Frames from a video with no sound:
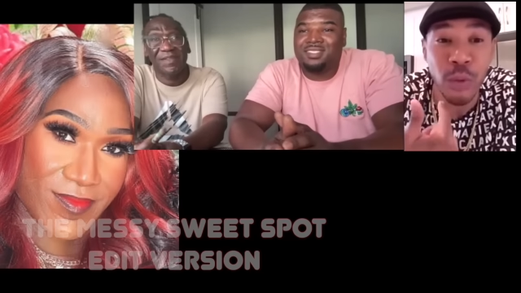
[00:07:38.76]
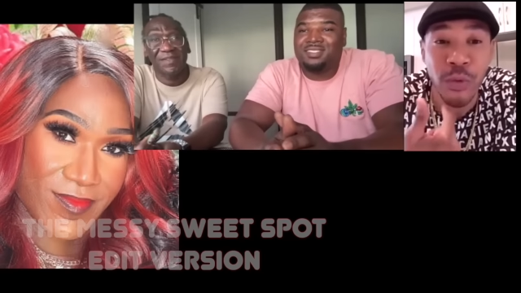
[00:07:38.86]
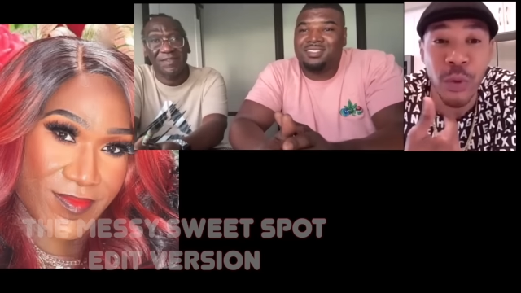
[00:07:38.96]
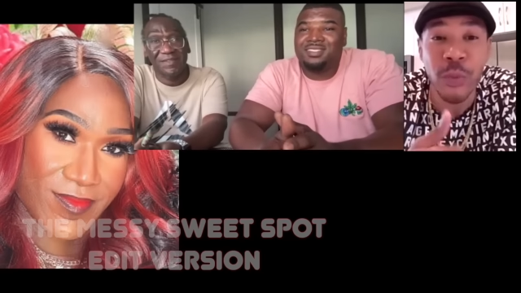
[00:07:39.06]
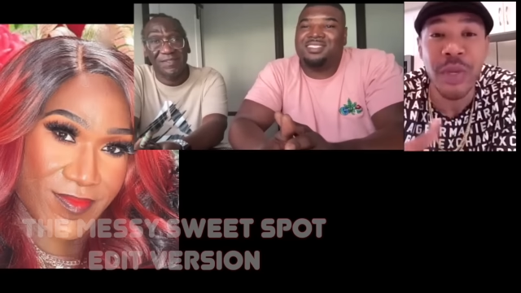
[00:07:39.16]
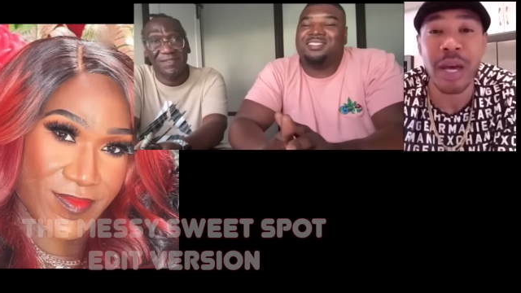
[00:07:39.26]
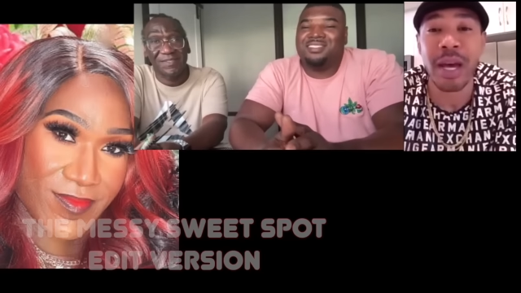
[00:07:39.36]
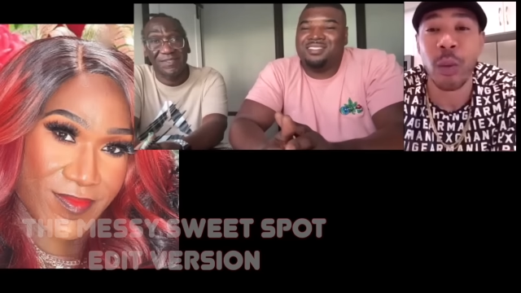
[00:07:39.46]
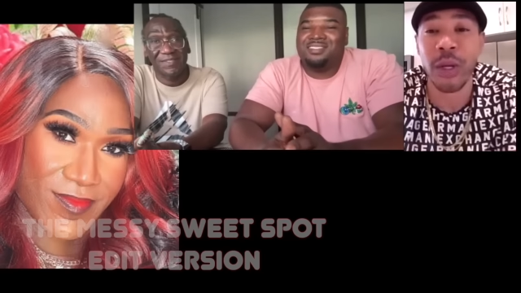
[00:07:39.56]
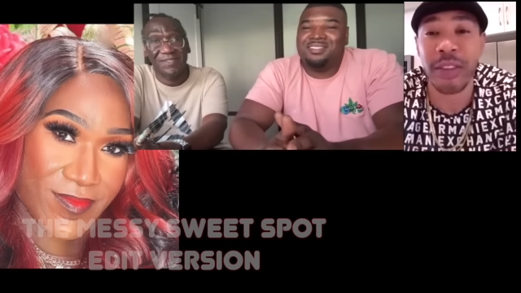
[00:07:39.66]
Speaker 1: is beautiful.
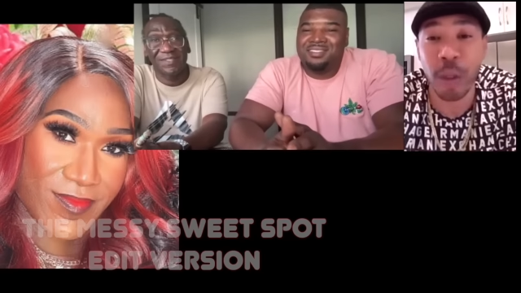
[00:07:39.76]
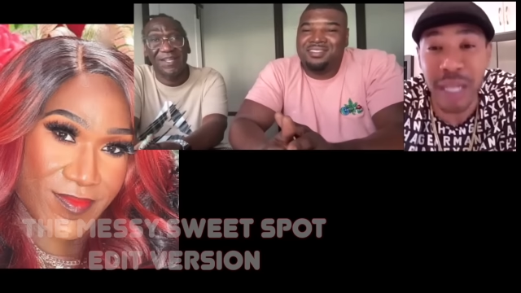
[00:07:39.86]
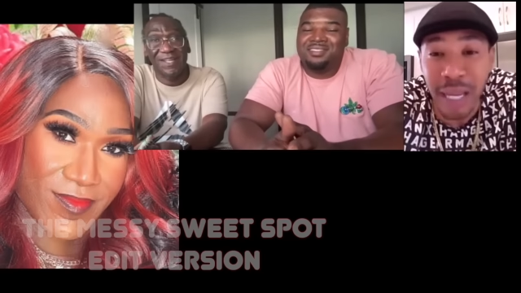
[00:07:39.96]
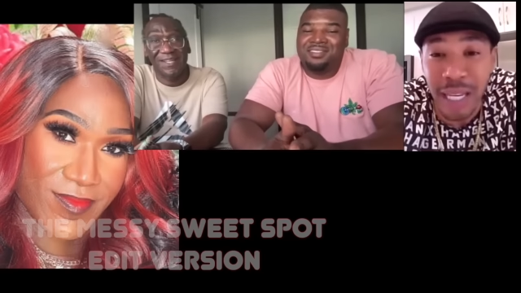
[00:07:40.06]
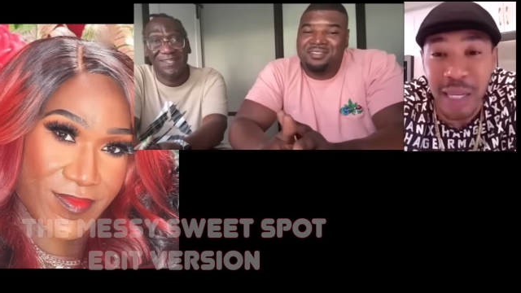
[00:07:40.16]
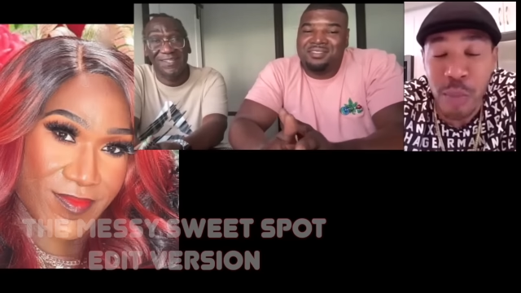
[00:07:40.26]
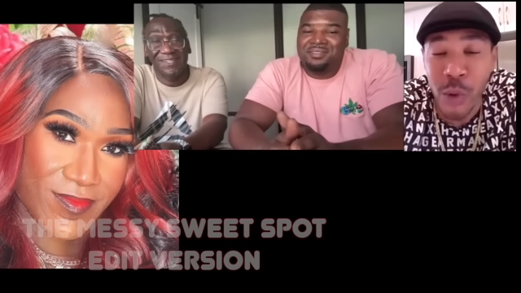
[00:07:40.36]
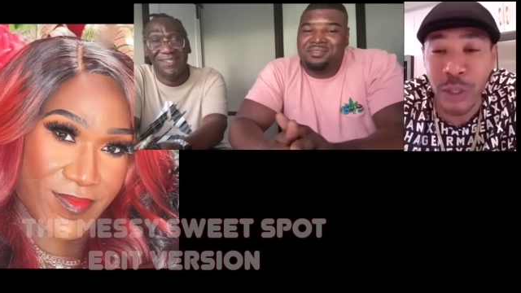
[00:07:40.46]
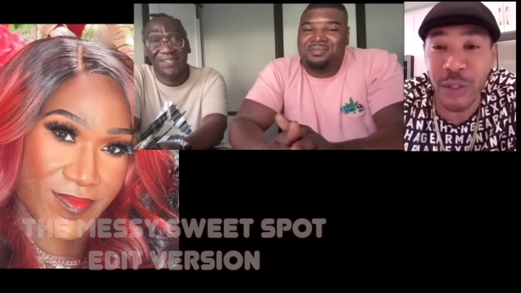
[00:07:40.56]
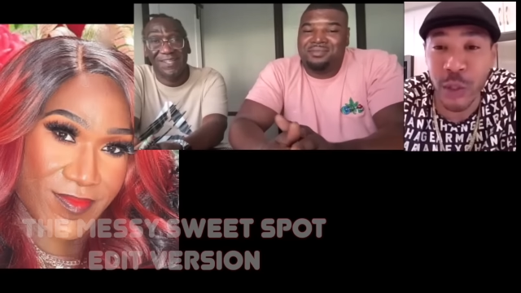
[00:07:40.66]
Will there be
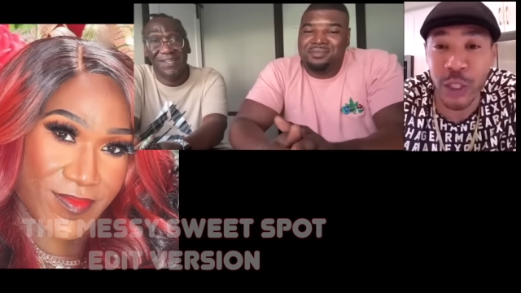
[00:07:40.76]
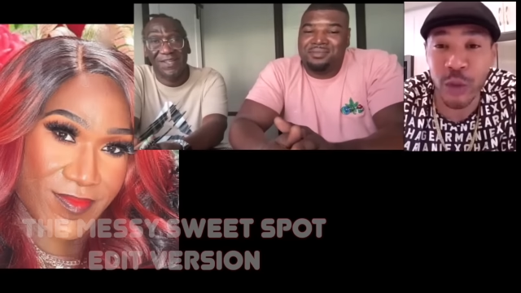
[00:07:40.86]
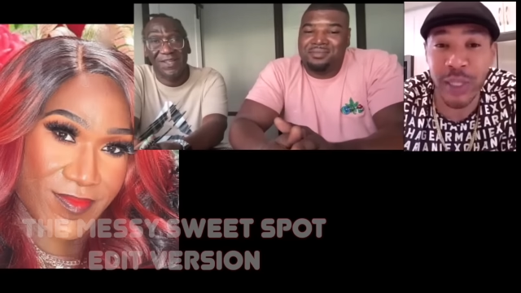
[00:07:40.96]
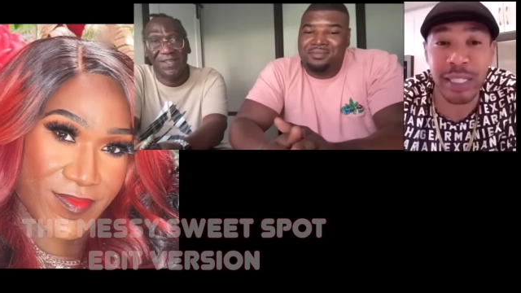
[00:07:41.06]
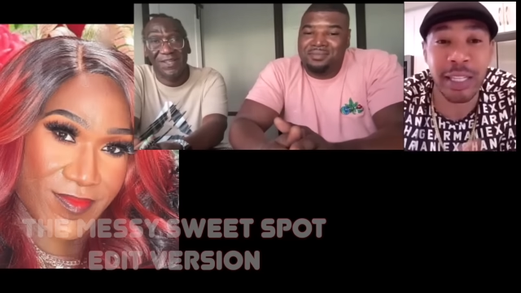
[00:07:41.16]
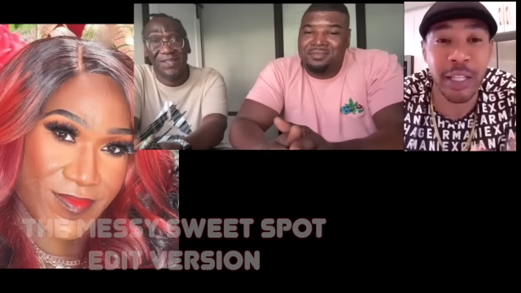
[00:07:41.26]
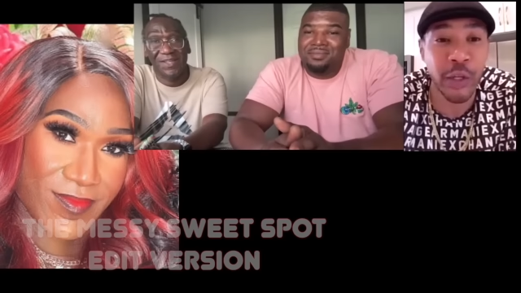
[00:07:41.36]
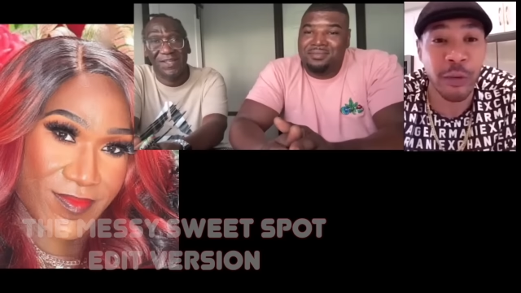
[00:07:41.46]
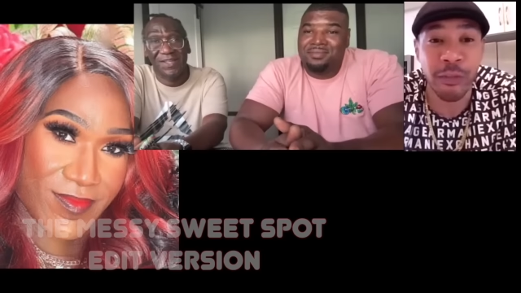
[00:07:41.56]
any more surgeries in the